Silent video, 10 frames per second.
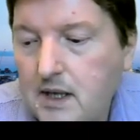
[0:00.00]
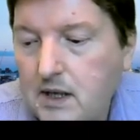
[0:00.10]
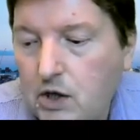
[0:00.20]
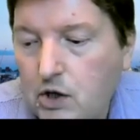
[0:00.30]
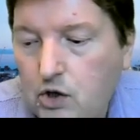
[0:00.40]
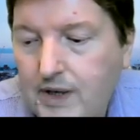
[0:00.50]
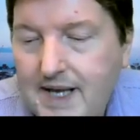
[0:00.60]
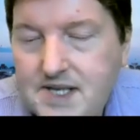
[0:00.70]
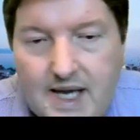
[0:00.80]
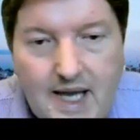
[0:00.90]
You
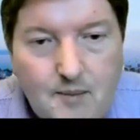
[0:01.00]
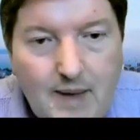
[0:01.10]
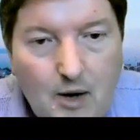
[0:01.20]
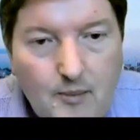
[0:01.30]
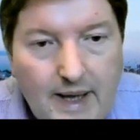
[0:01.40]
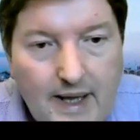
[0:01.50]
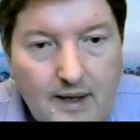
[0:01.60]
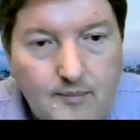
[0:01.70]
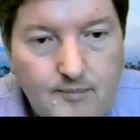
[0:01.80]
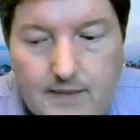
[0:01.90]
need to email me,
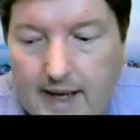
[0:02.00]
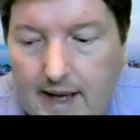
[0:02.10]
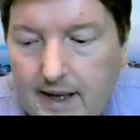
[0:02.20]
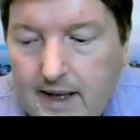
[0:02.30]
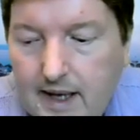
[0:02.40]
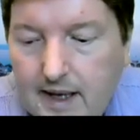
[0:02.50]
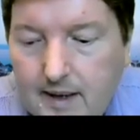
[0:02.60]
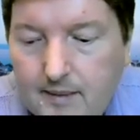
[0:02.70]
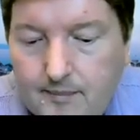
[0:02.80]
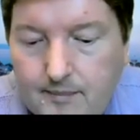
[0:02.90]

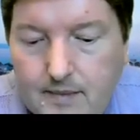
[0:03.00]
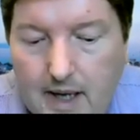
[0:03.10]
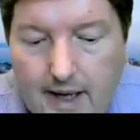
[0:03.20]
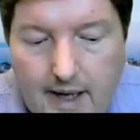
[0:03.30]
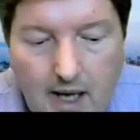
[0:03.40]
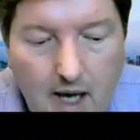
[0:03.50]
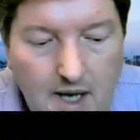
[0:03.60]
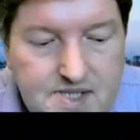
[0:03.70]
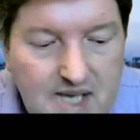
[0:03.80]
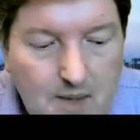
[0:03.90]
and I'll
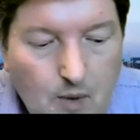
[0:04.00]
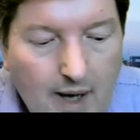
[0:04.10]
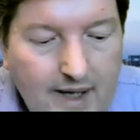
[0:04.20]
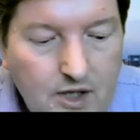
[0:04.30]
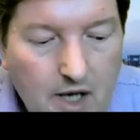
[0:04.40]
see what I can do.